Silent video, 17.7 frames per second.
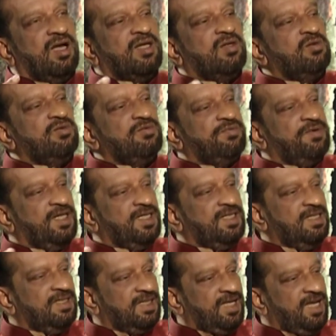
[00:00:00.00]
couldn't
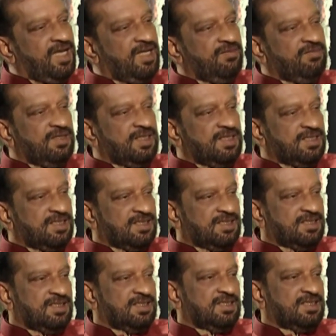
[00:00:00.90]
find a
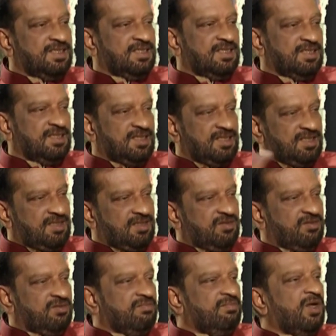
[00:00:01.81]
canvas
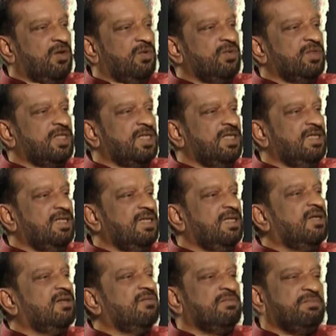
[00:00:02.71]
mounted
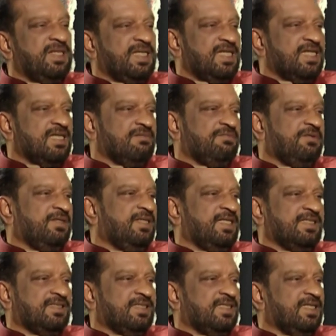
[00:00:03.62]
big enough for
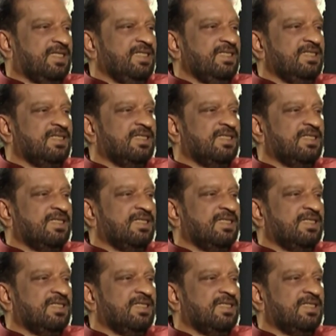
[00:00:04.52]
that size.